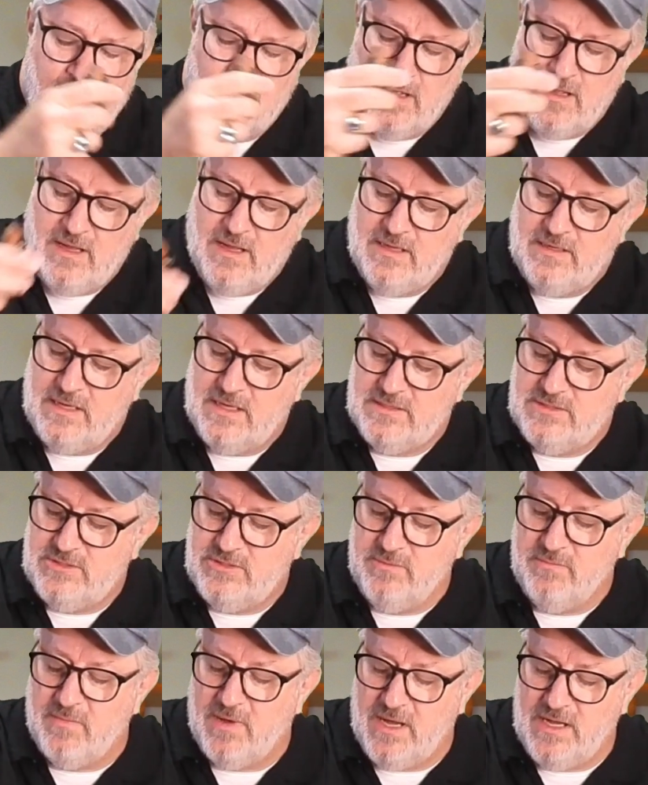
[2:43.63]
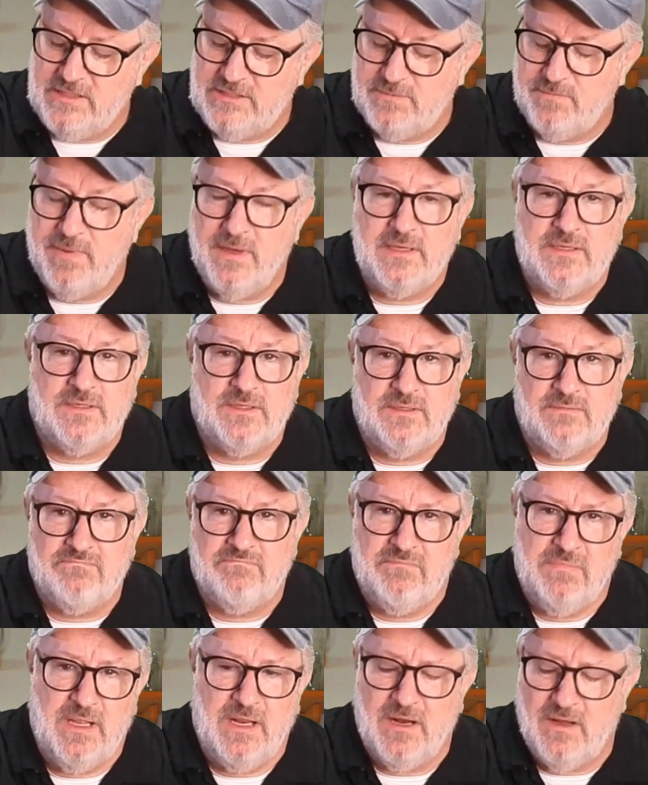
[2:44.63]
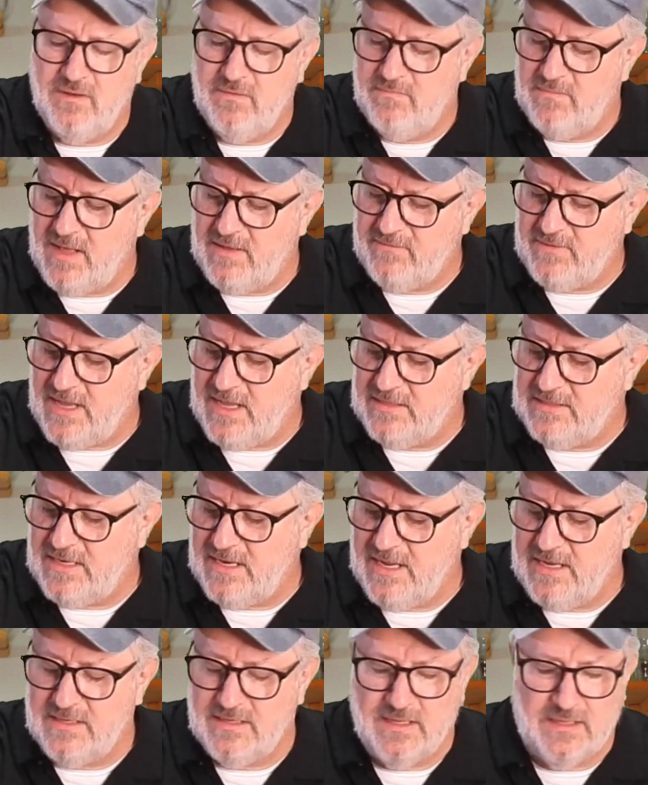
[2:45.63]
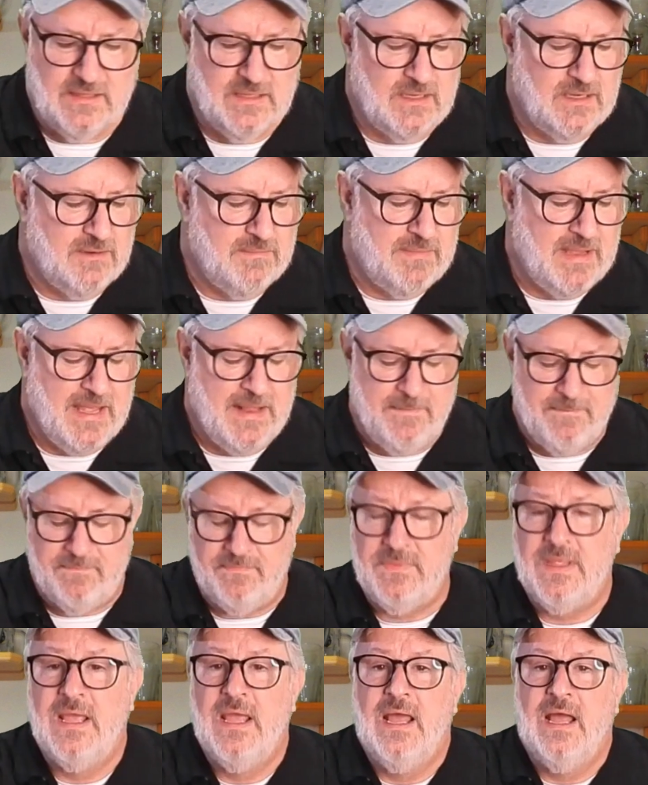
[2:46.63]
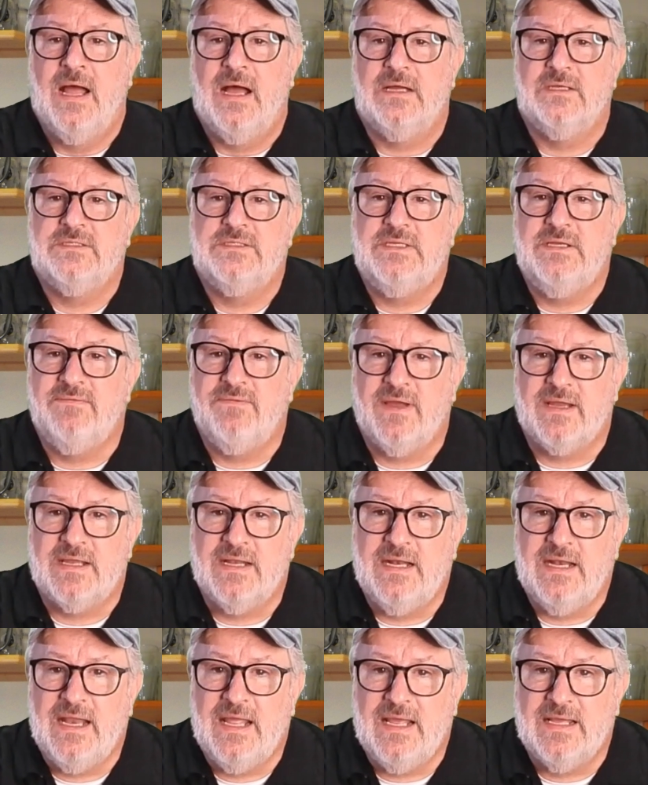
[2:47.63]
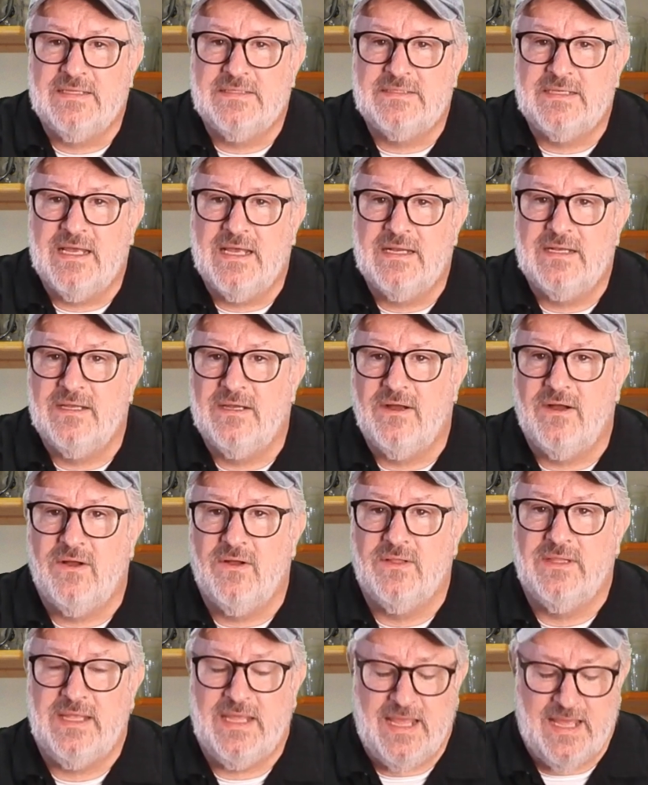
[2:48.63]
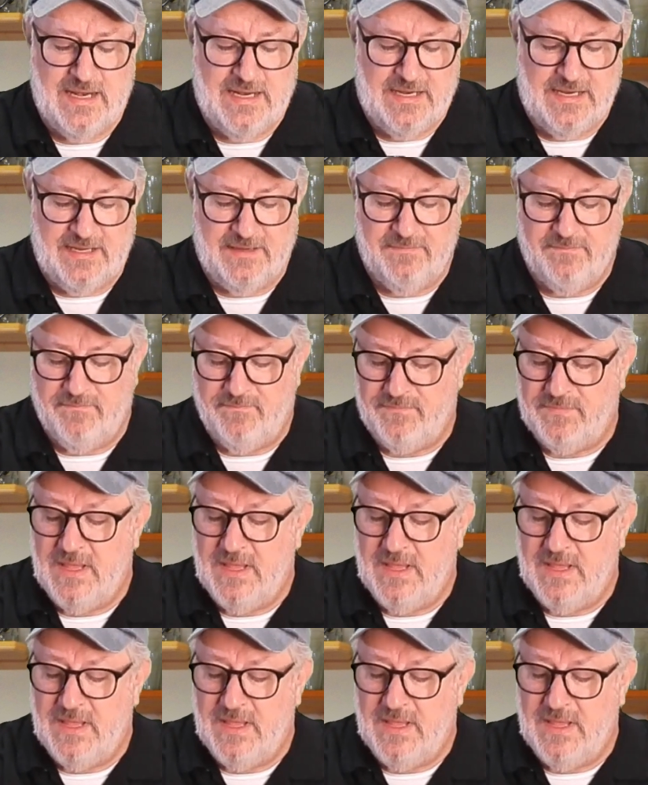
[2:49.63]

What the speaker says: Not too much, but, I've got that a little bit. I'll see if I can enhance that on the editing.